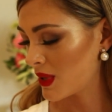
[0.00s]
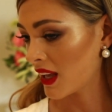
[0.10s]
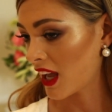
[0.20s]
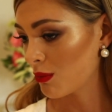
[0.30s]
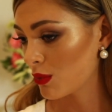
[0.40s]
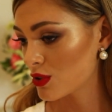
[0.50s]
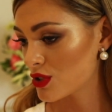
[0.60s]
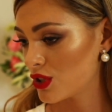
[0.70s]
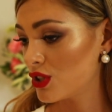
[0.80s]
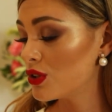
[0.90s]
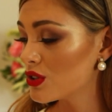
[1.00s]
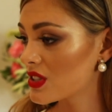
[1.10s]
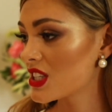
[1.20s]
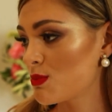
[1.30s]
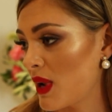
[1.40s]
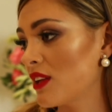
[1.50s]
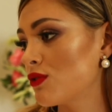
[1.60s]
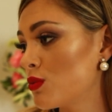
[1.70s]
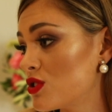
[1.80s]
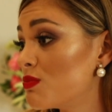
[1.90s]
being able to use this
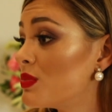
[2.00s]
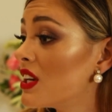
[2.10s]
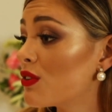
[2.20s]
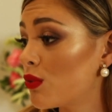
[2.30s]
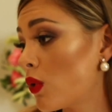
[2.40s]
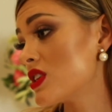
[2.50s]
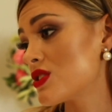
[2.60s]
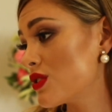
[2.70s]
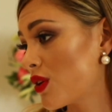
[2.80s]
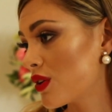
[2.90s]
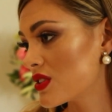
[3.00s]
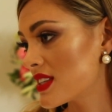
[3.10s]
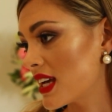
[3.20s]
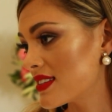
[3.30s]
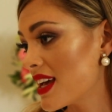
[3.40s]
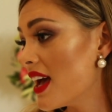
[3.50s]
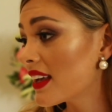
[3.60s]
platform to be a voice to those that